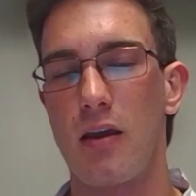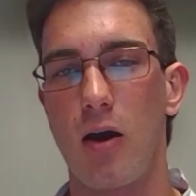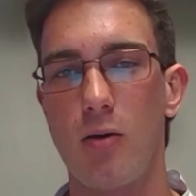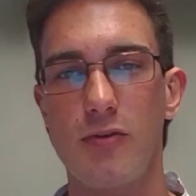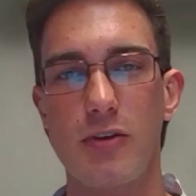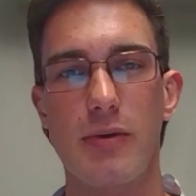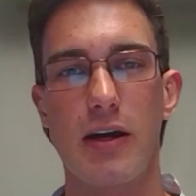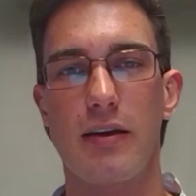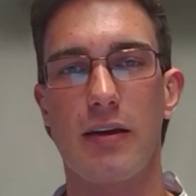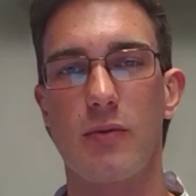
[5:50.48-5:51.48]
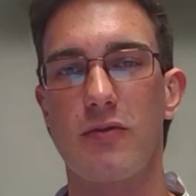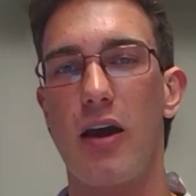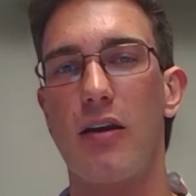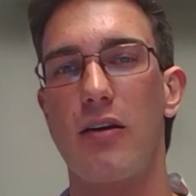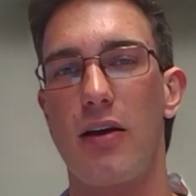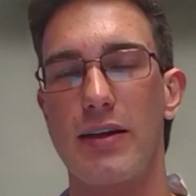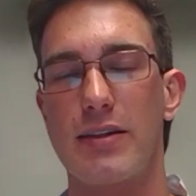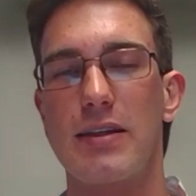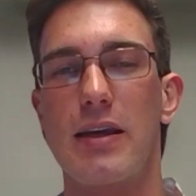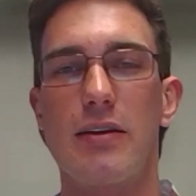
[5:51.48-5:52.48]
Hopefully by then we've gotten our act
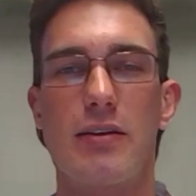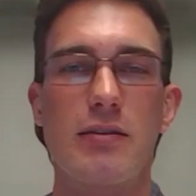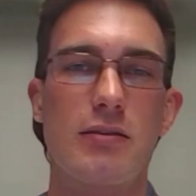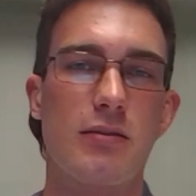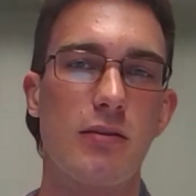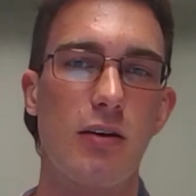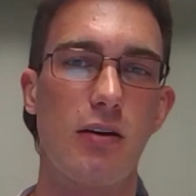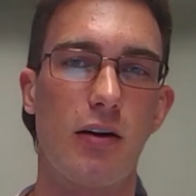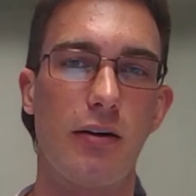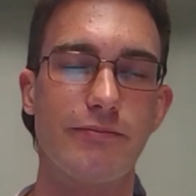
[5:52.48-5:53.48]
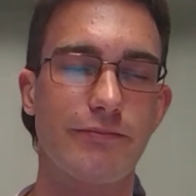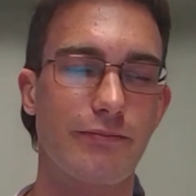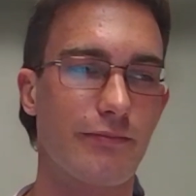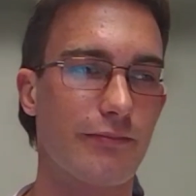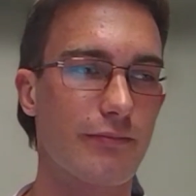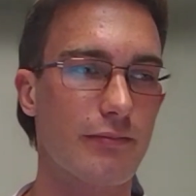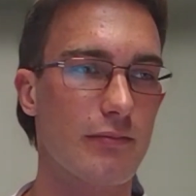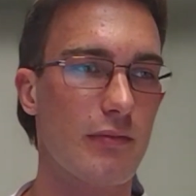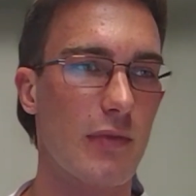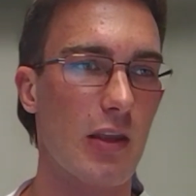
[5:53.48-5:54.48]
together,
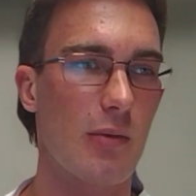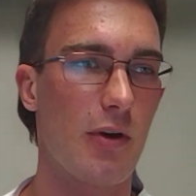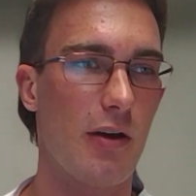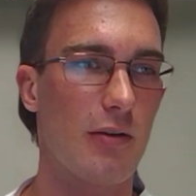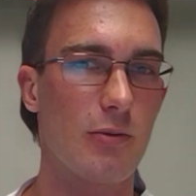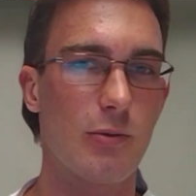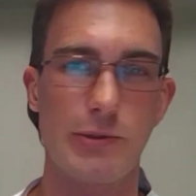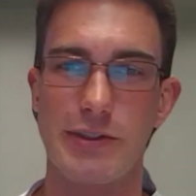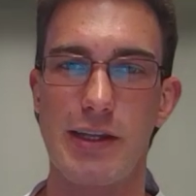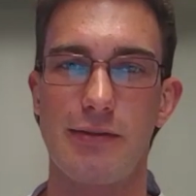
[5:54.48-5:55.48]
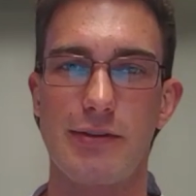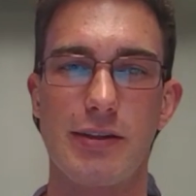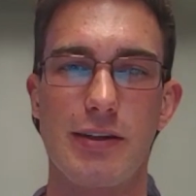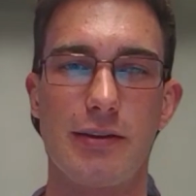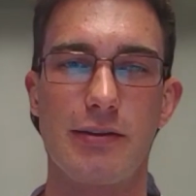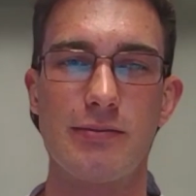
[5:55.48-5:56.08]
but we'll just have to see.